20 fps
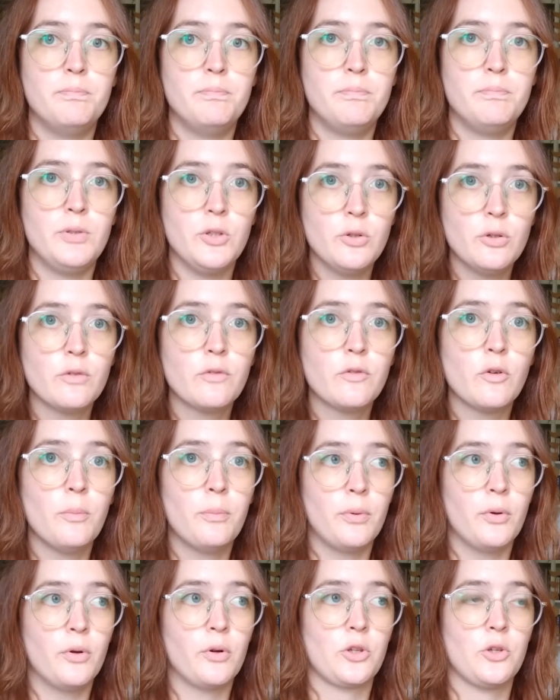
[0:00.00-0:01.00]
beautiful
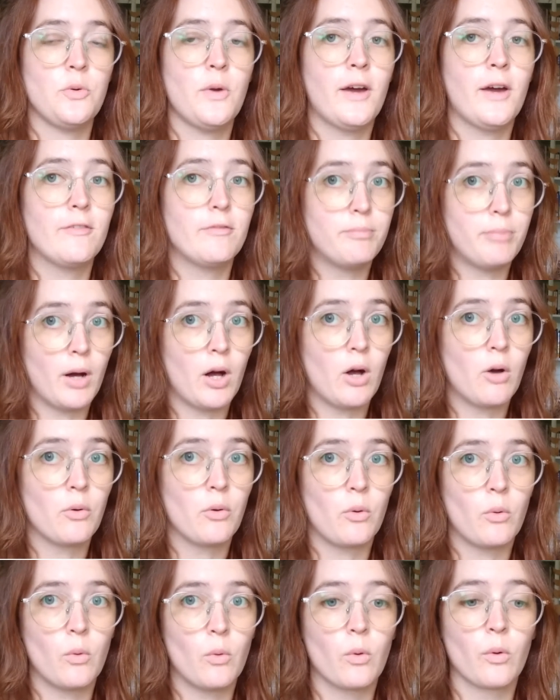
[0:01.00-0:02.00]
book you have bought
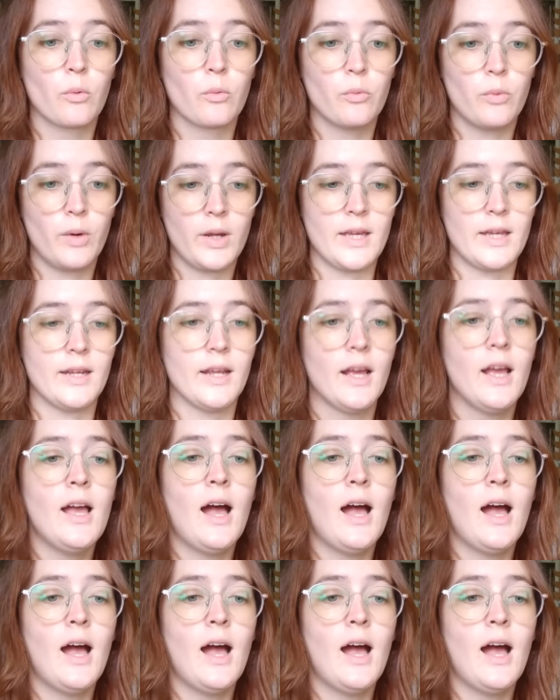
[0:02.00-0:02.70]
or read.